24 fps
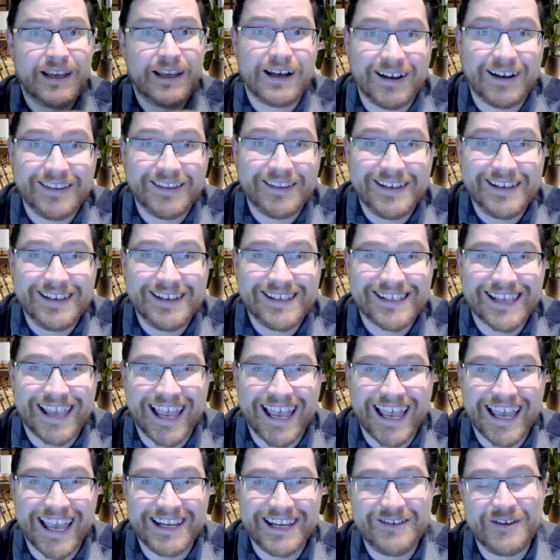on these,
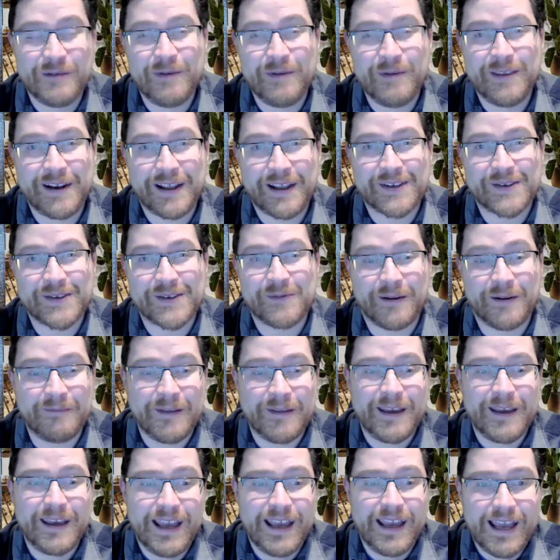and you can be the next one.
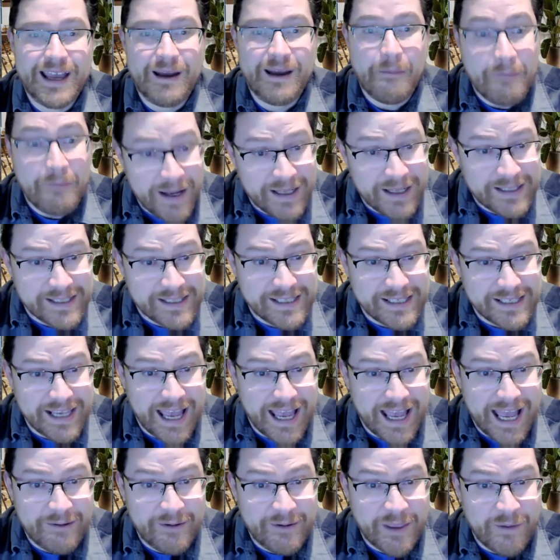But
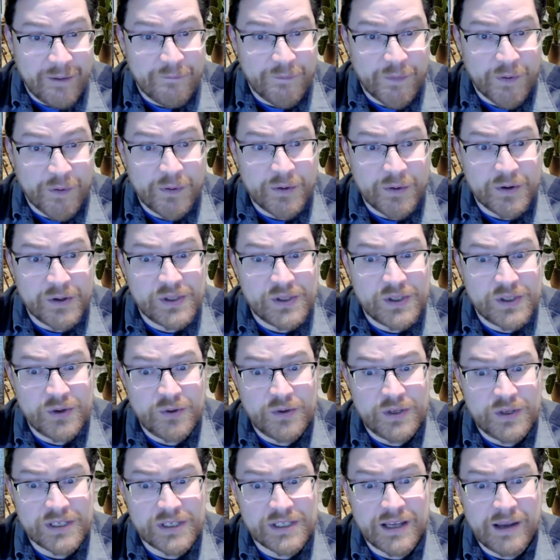without further
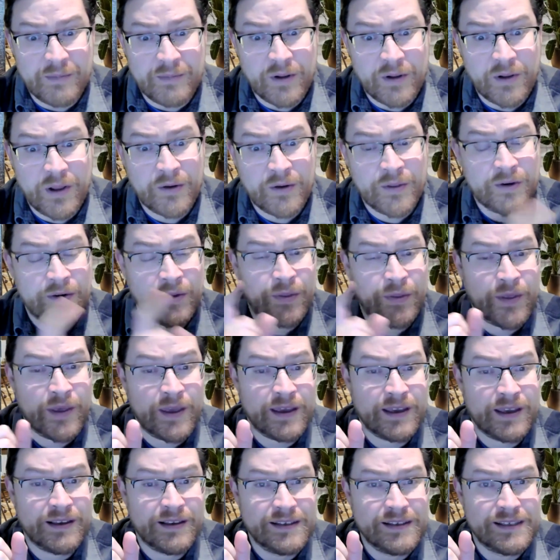ado, just a couple other
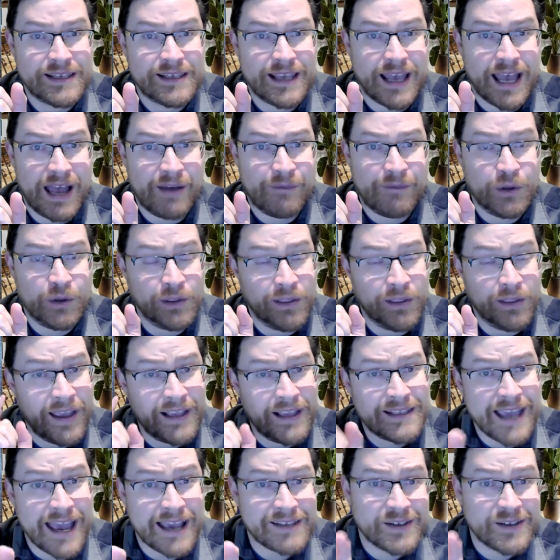things. If you'd like
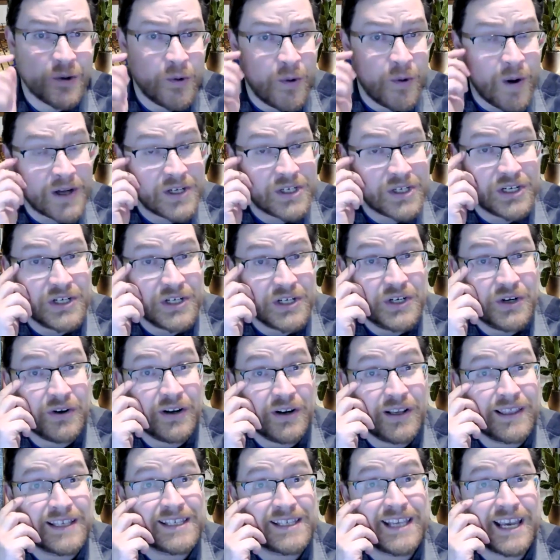to ask a question
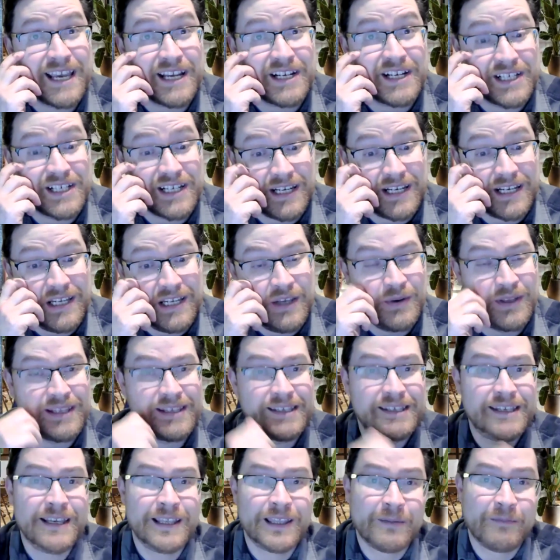during this session, you can
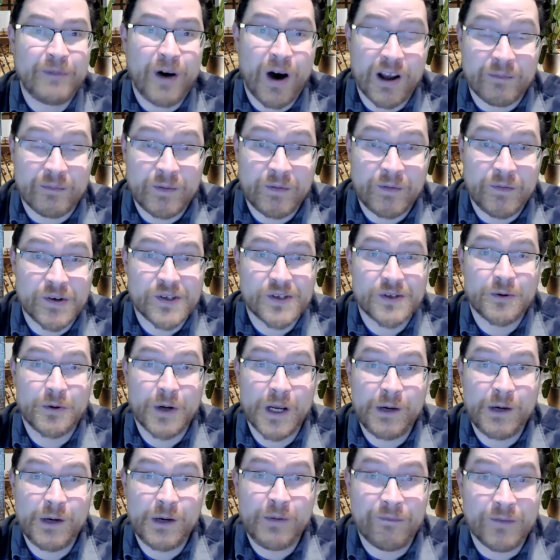see at the bottom of your
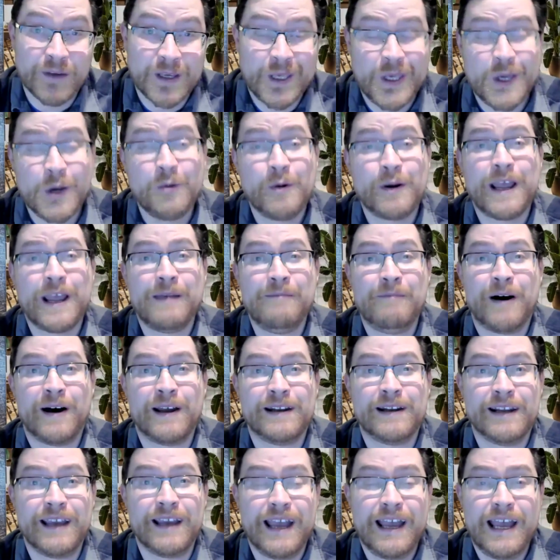screen, we have a Q&A
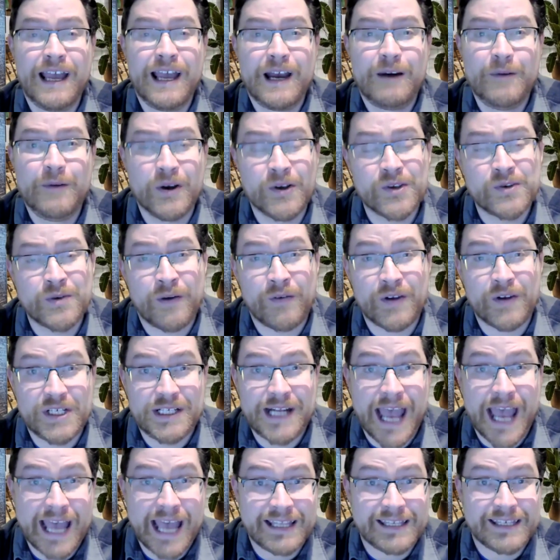button. We also have a
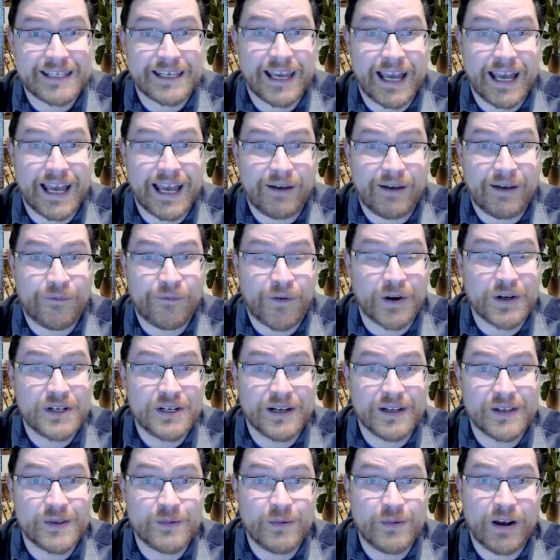chat
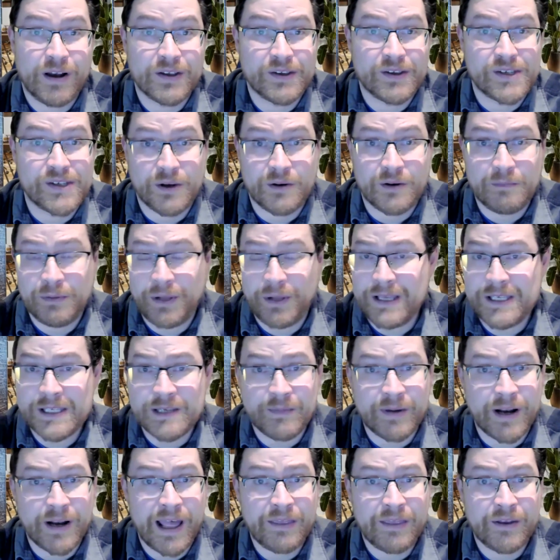function as well. So place
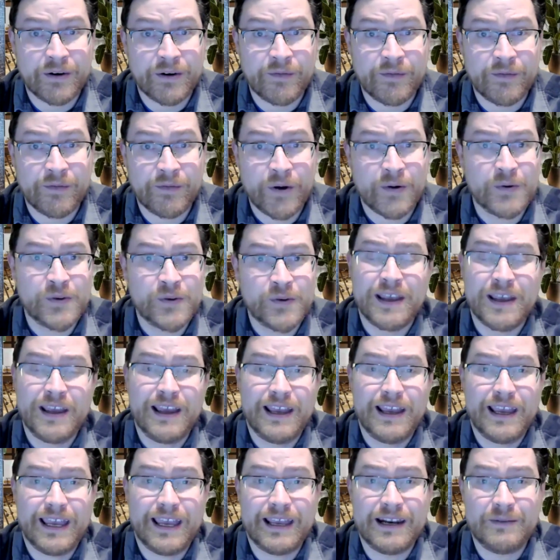them in either of those
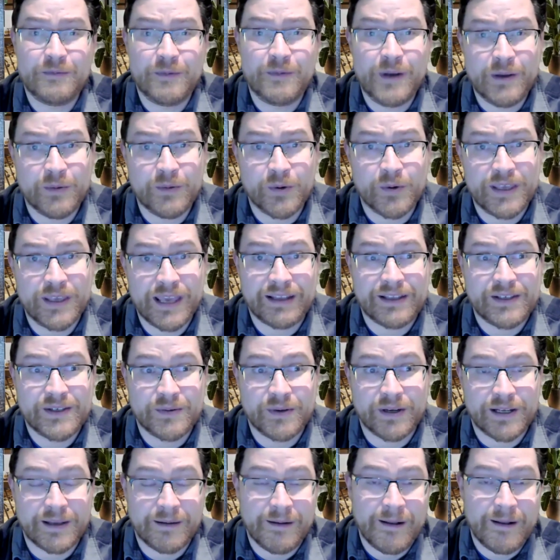and we will get
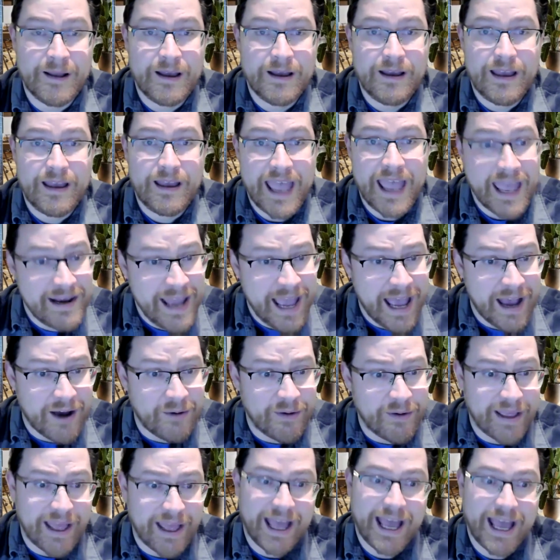to it. And
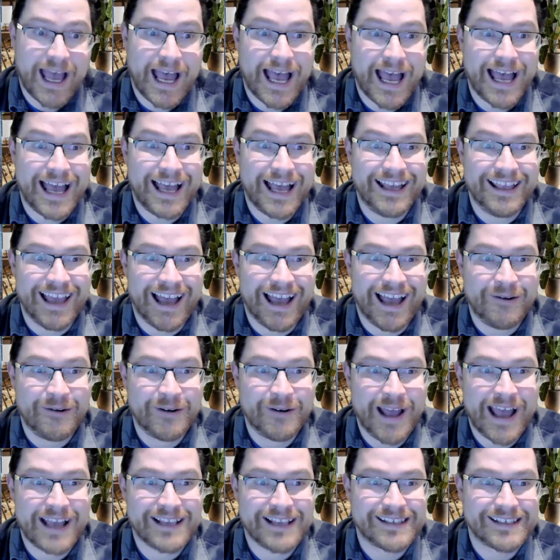now I
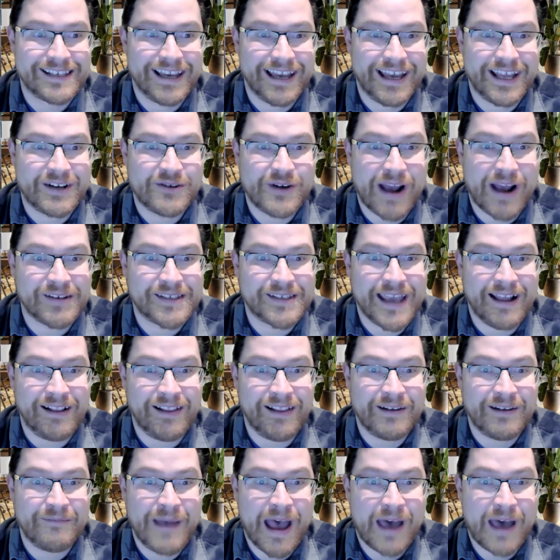would ask Travis,
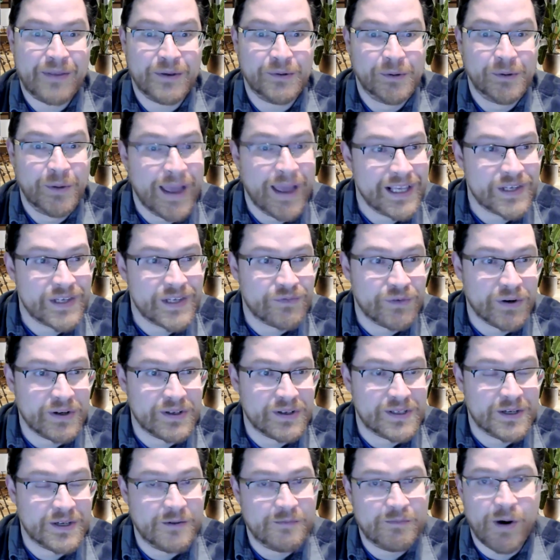Allan, Matthew
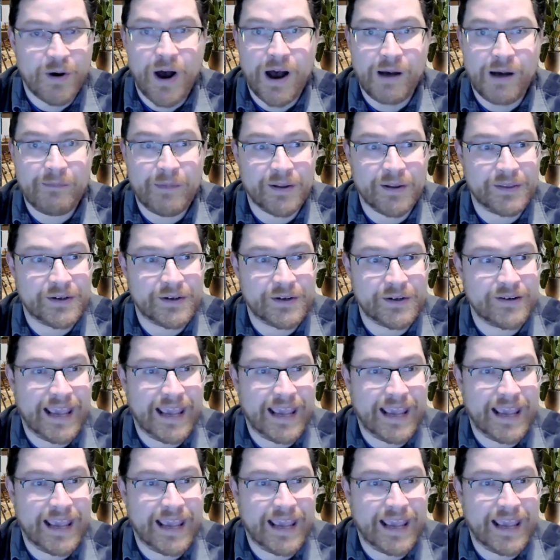Langsford to pop on their